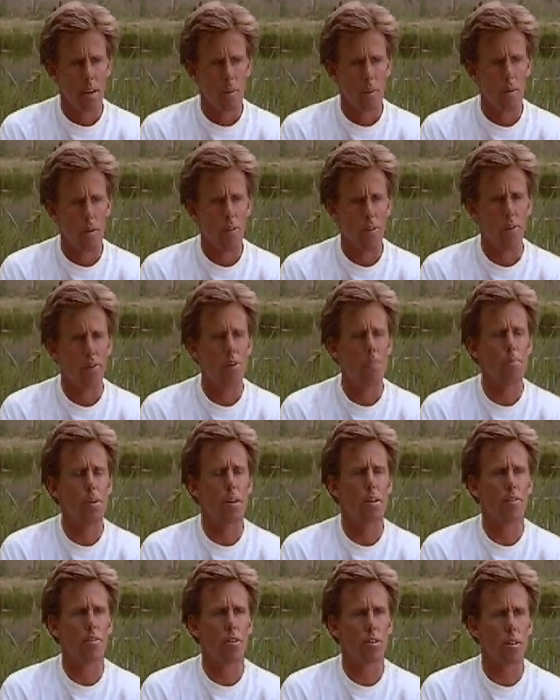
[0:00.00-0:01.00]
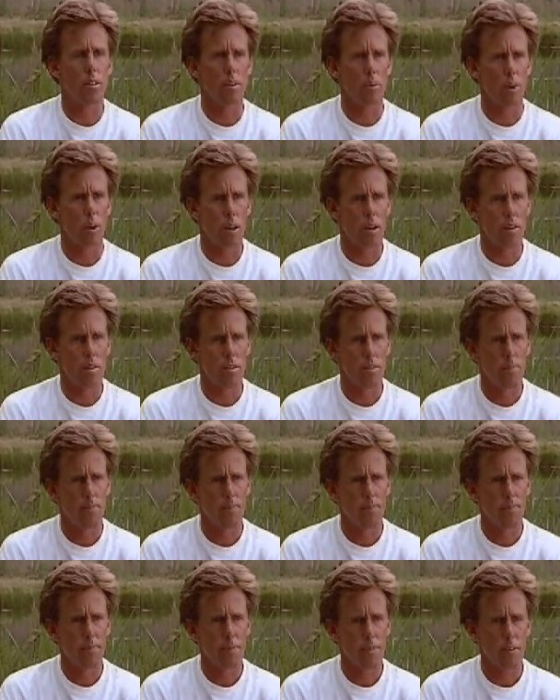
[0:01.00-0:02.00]
we're 30 minutes into the race.
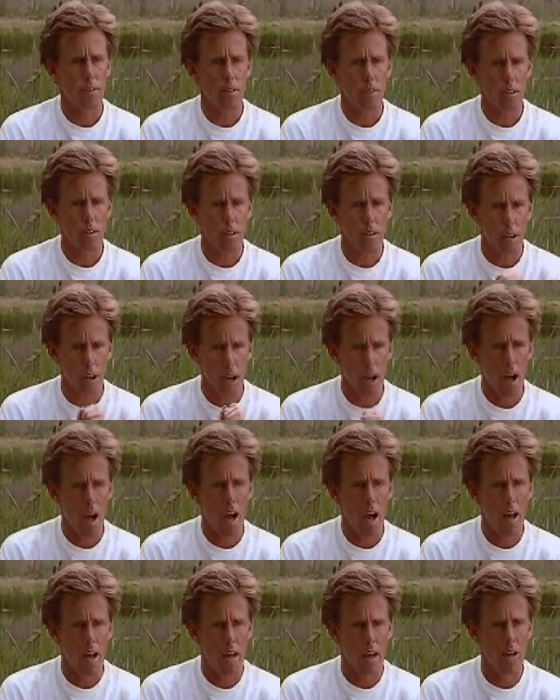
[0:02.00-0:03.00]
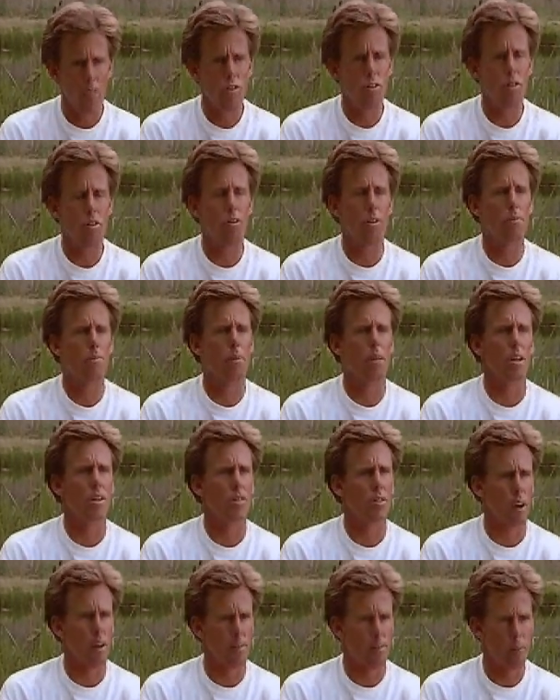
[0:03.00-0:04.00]
He's 3rd
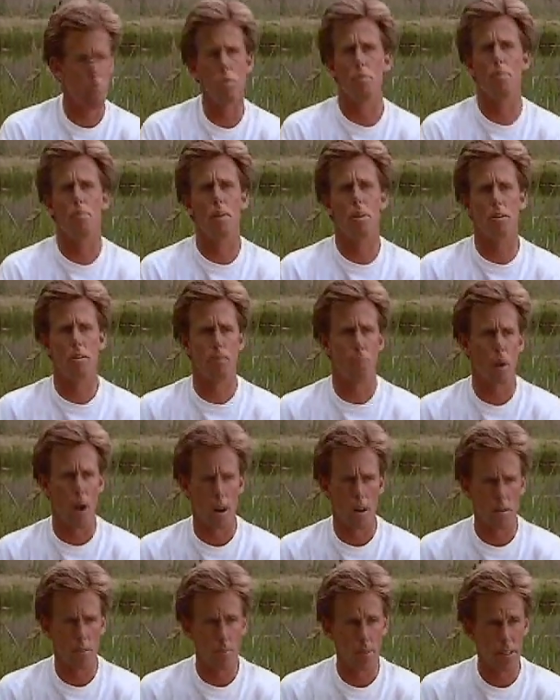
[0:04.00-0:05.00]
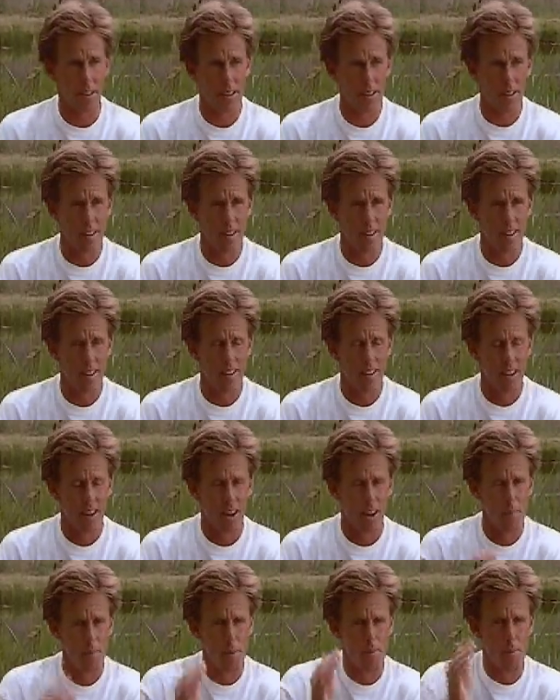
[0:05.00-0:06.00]
place, I'm 4th place approximately.
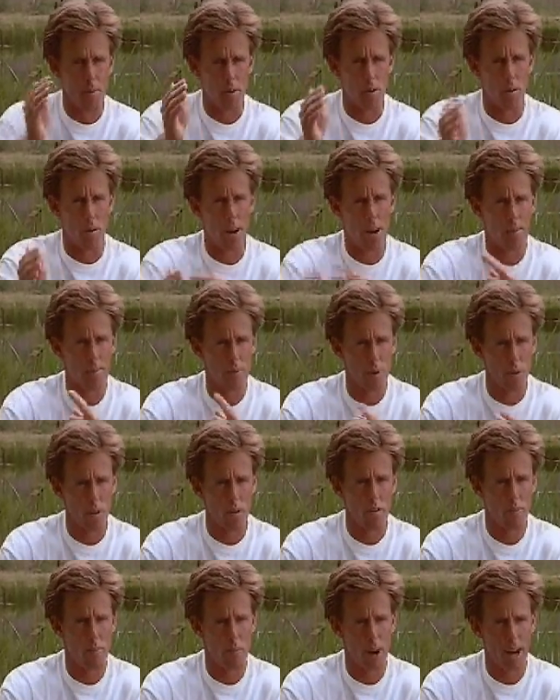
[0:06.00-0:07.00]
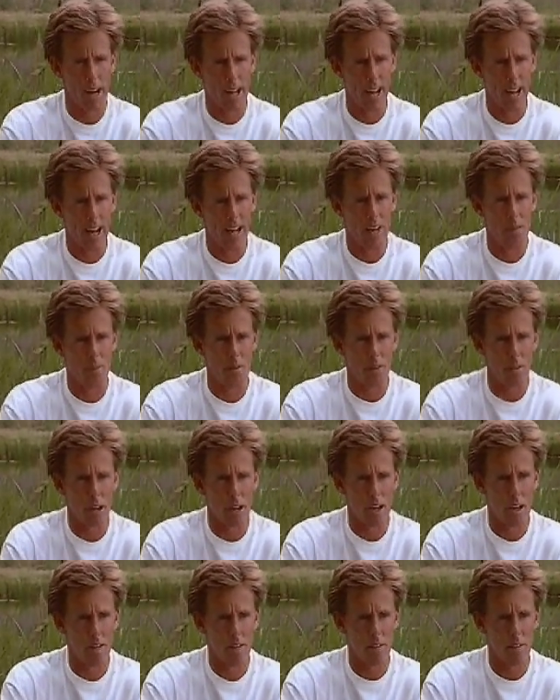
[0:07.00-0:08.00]
I remember a Graham Noyes, Brad Lackey was
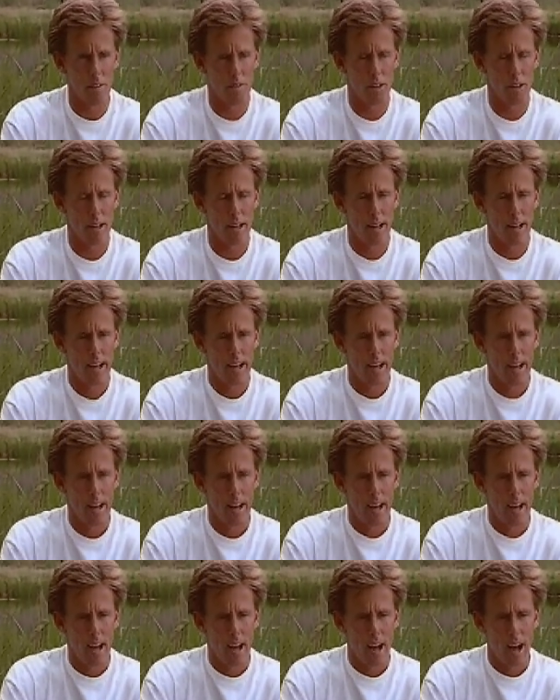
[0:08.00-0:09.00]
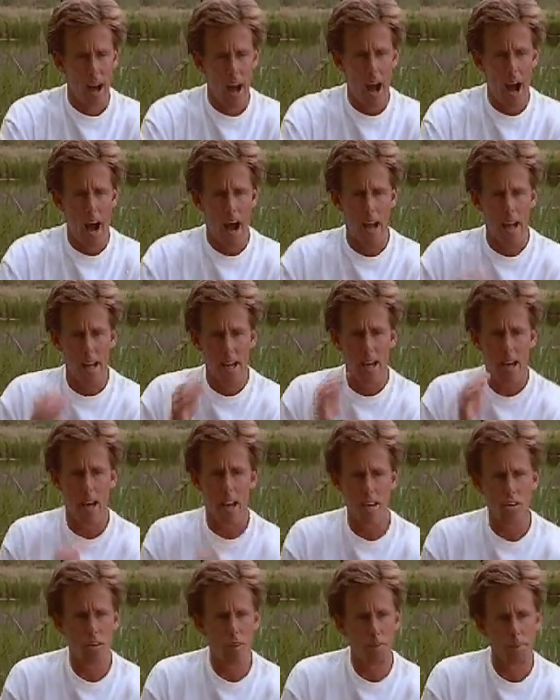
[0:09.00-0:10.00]
ahead of us. I
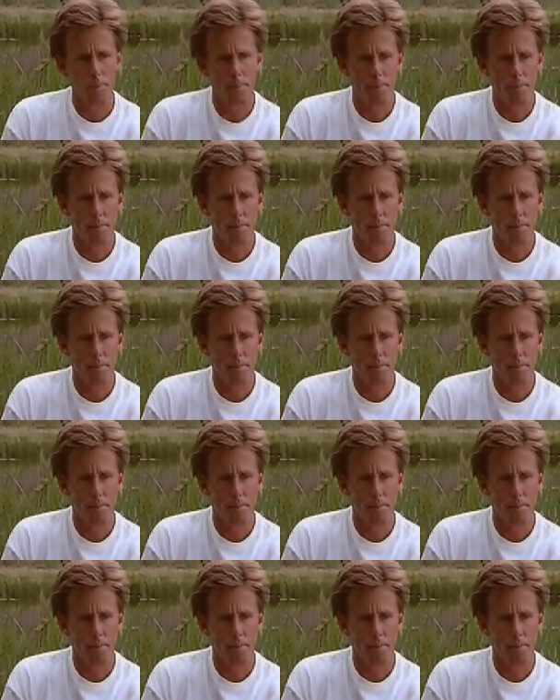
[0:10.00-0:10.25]
catch him,